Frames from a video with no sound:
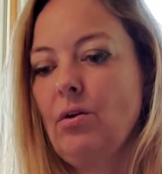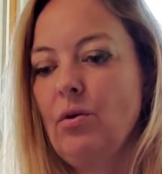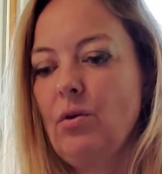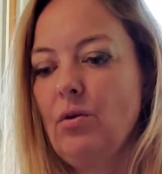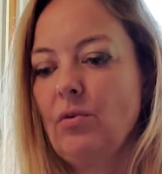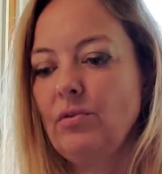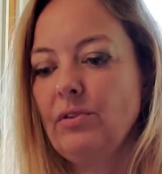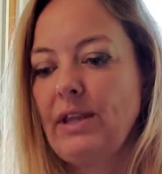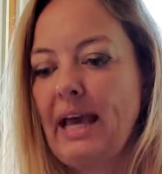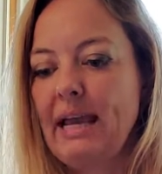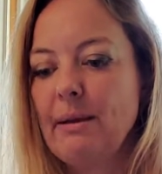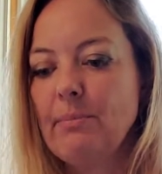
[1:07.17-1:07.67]

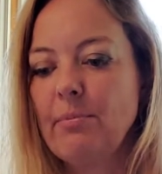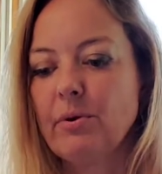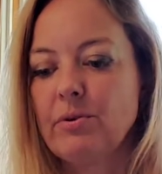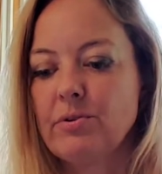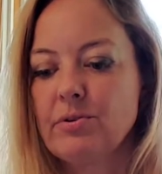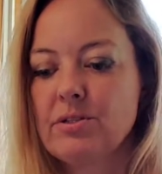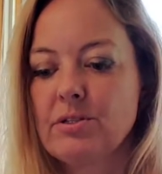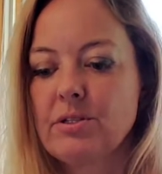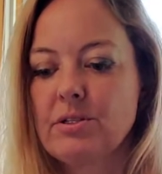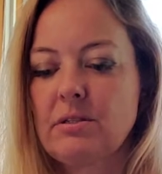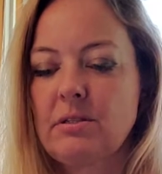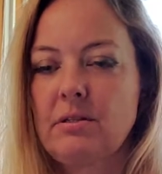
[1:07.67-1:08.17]

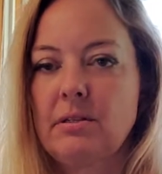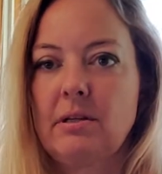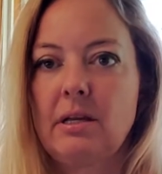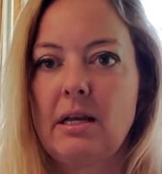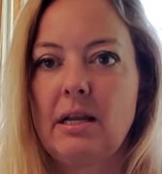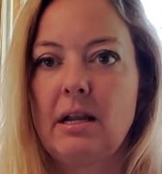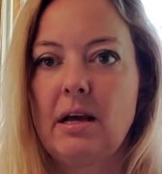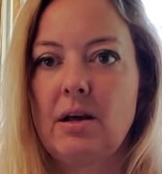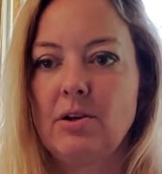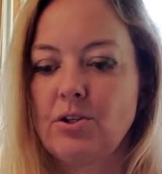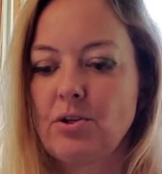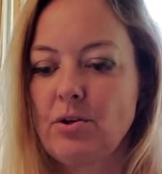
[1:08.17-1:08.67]
labels,
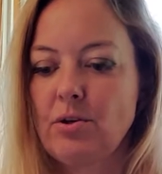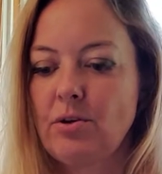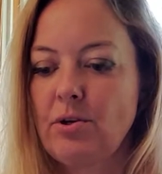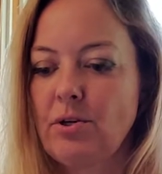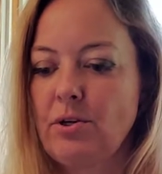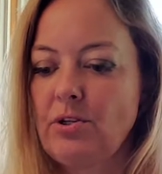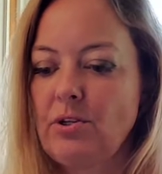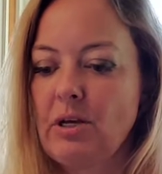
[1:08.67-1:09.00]
and I'll show you.